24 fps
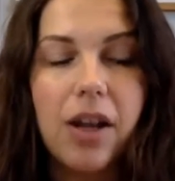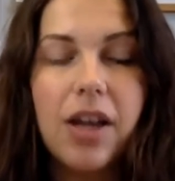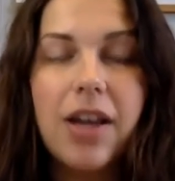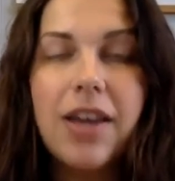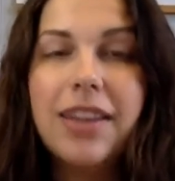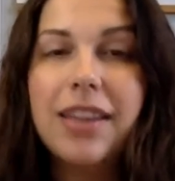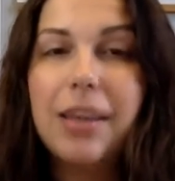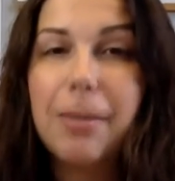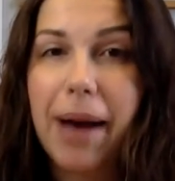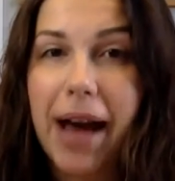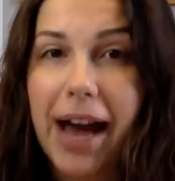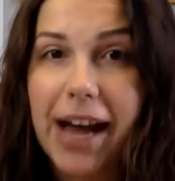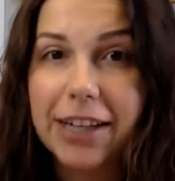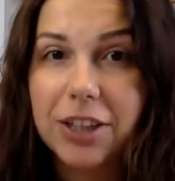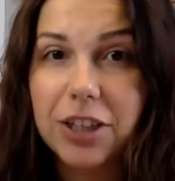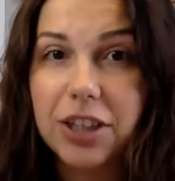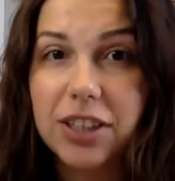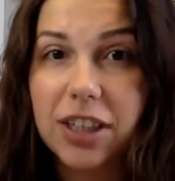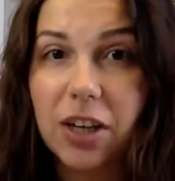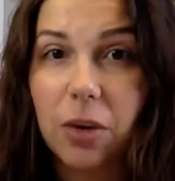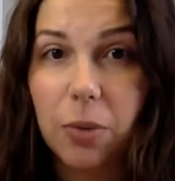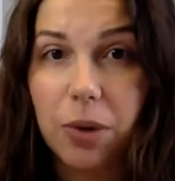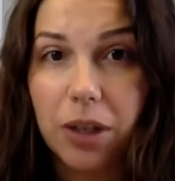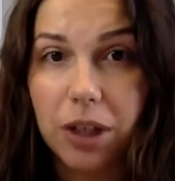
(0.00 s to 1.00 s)
the patches
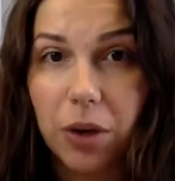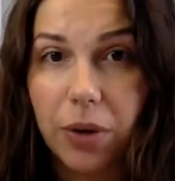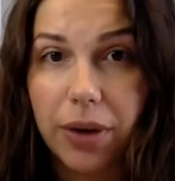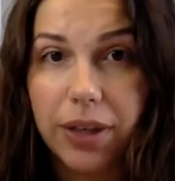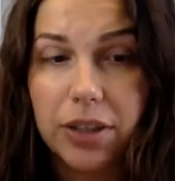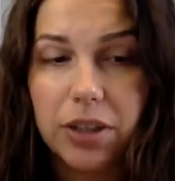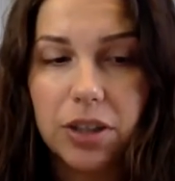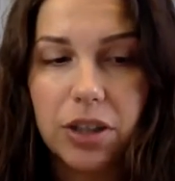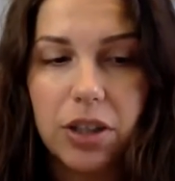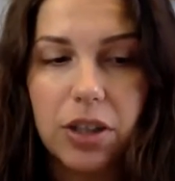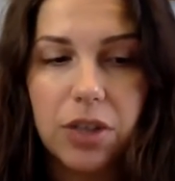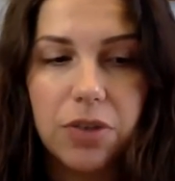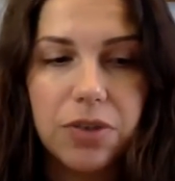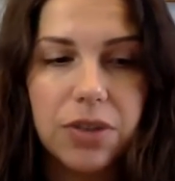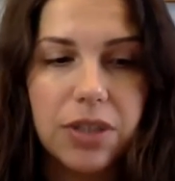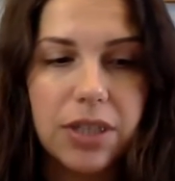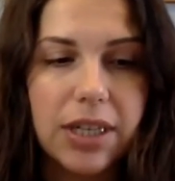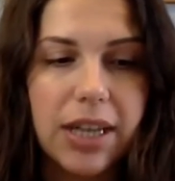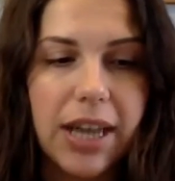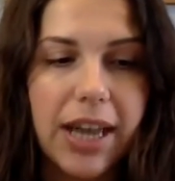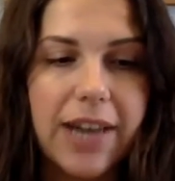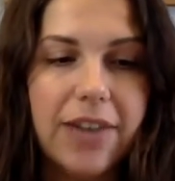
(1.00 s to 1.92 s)
that we're going to use today.